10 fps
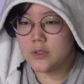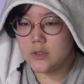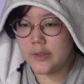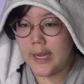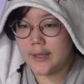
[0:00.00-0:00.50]

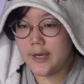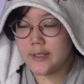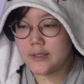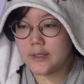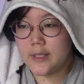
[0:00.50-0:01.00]
So yeah,
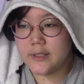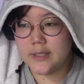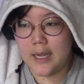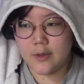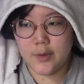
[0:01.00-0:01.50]
there's
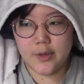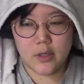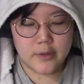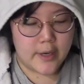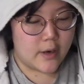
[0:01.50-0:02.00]
that going
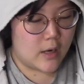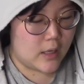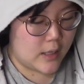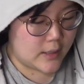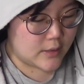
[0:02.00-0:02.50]
on there.
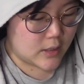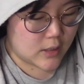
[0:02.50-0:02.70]
And